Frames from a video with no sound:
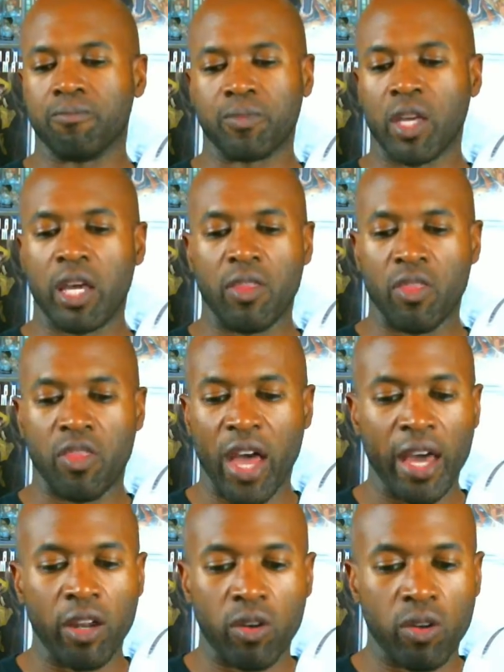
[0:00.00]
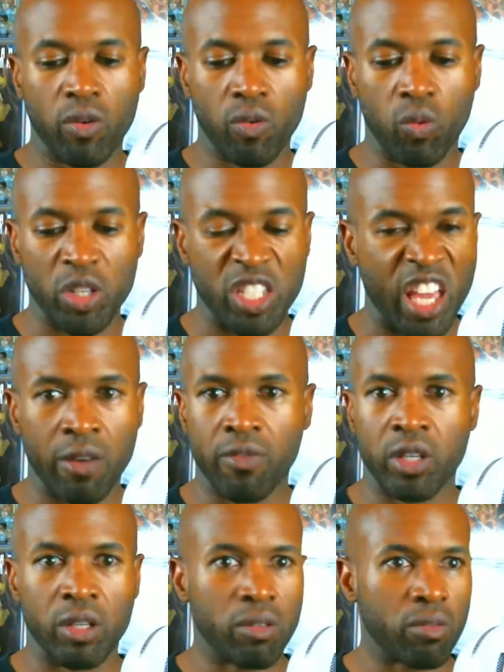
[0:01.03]
and that was
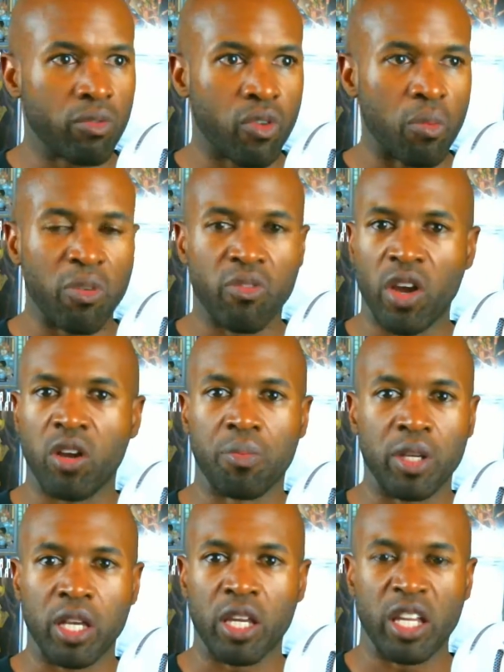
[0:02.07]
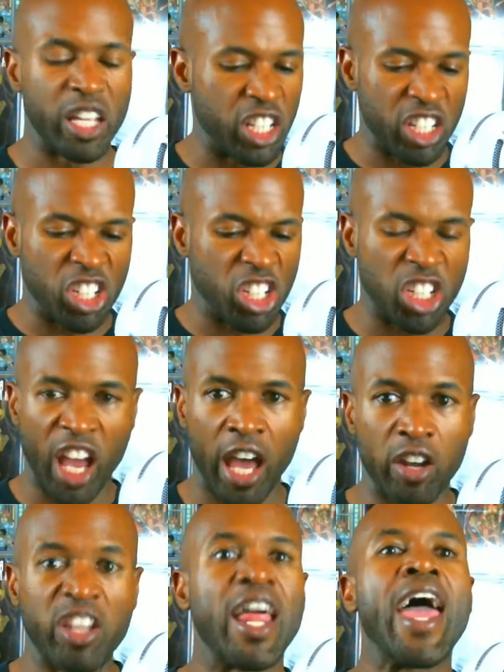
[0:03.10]
evident from the very beginning. It just
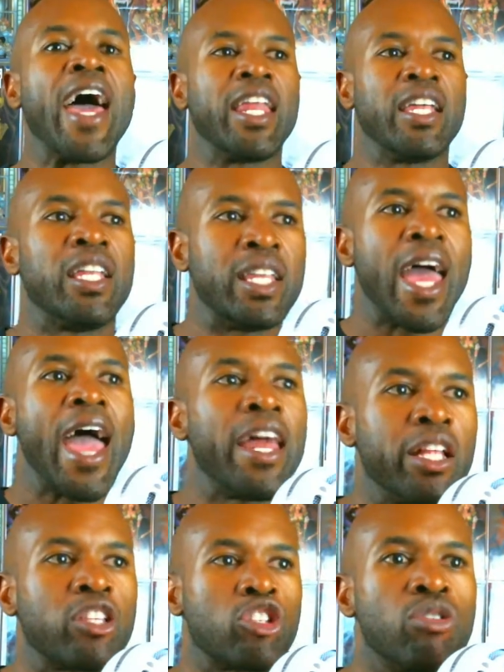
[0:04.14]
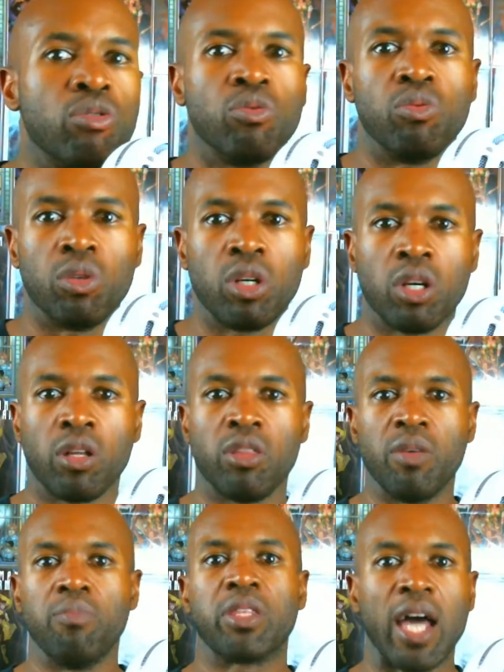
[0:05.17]
shattered. It added to the
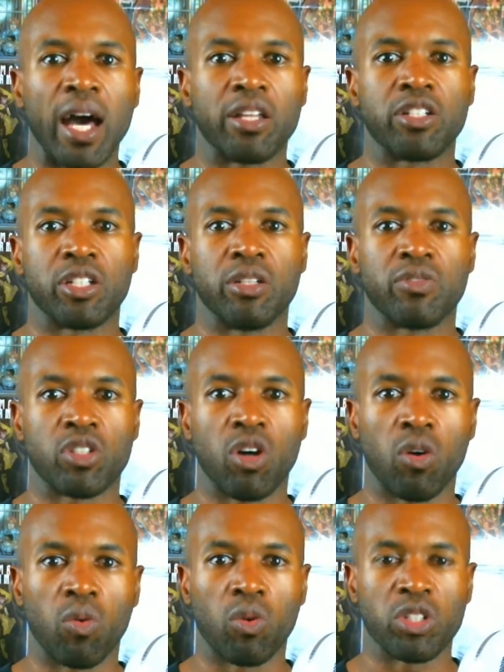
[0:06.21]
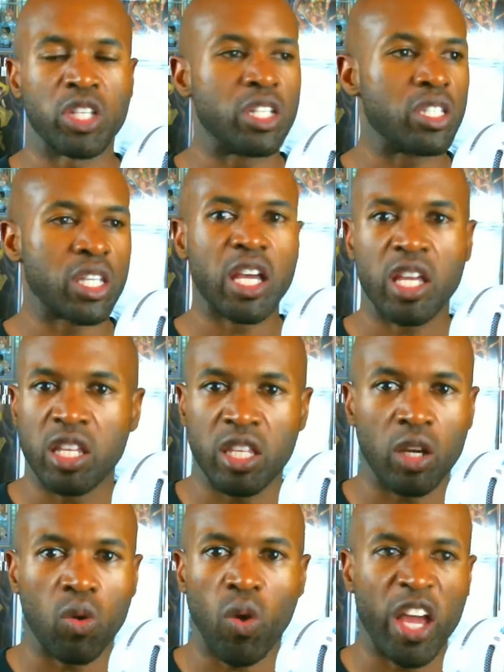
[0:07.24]
mythology of Star Wars. It didn't take anything
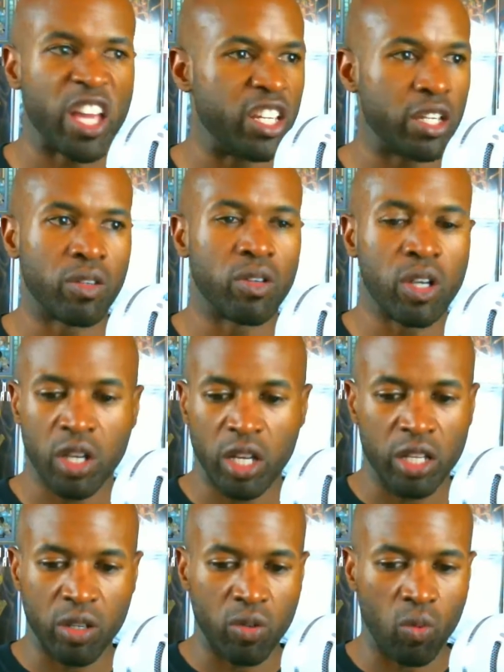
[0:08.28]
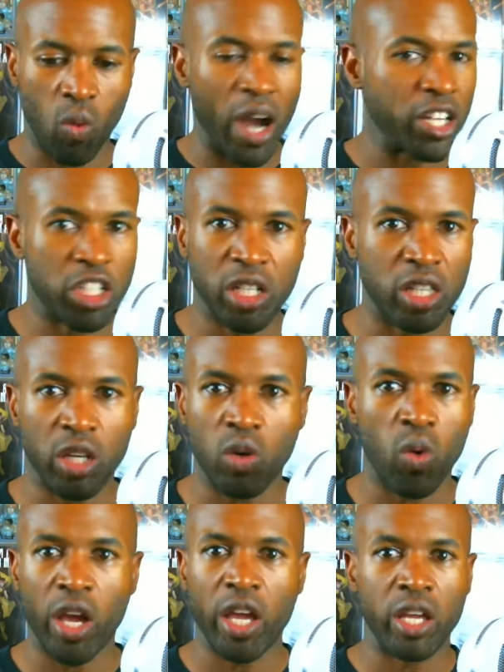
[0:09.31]
away. It didn't wash anything
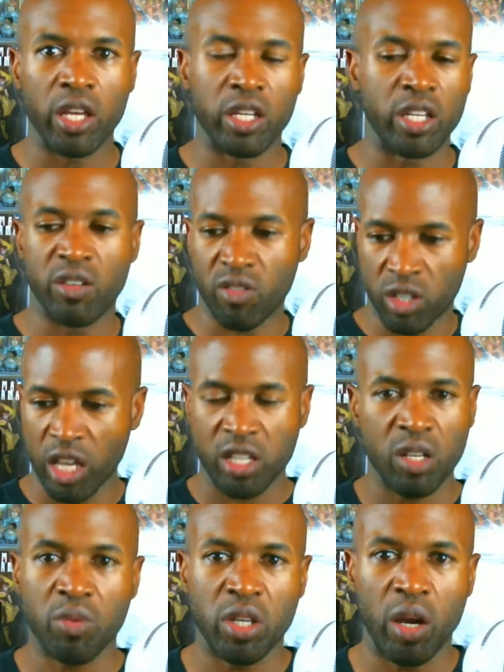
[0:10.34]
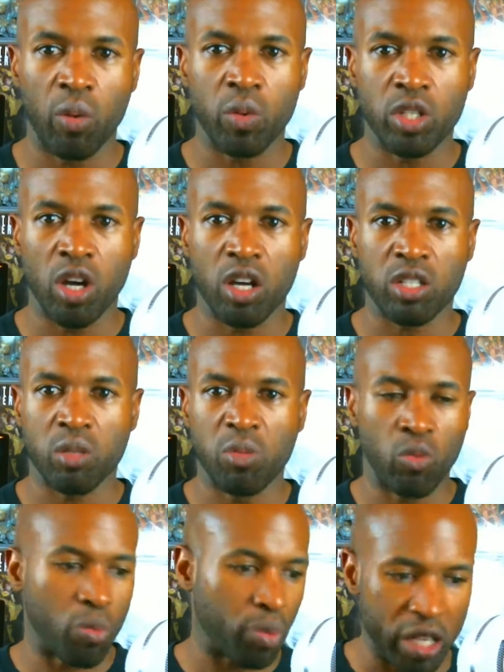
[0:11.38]
away. It didn't take something that was awesome
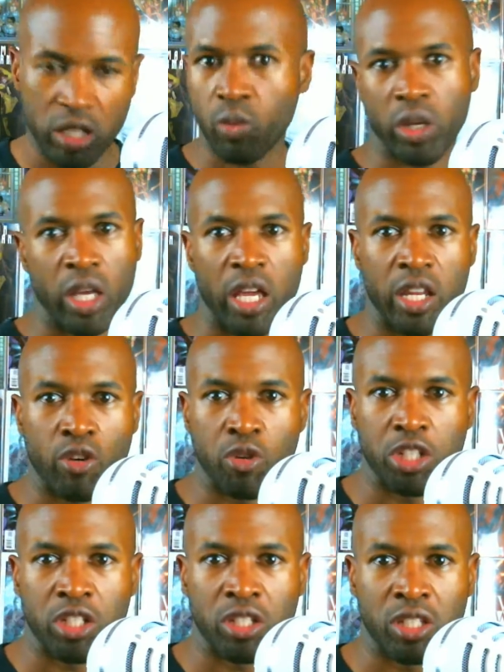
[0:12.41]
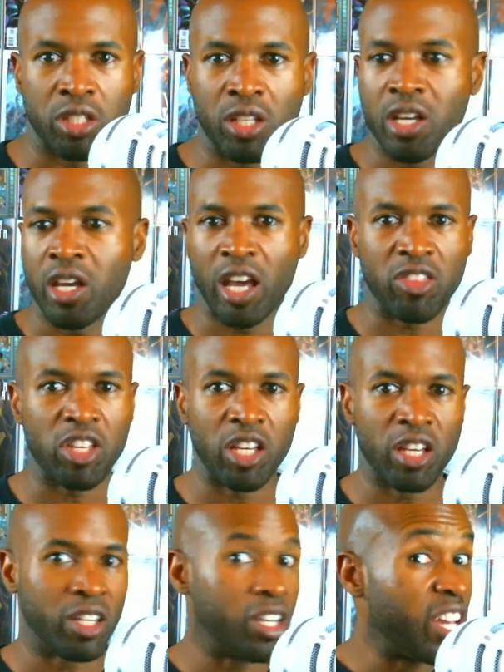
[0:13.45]
and replace it with Hayden Christensen at the
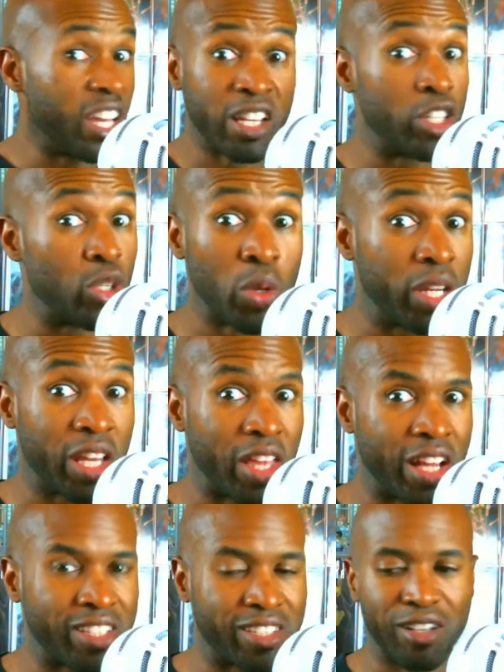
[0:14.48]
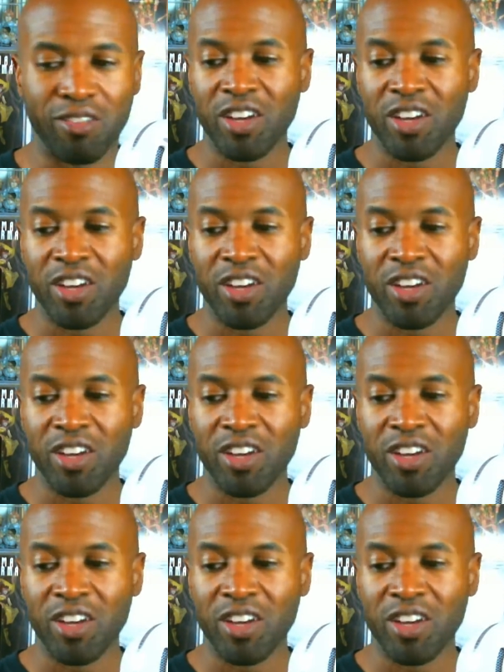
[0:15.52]
end. It didn't do any of that stuff.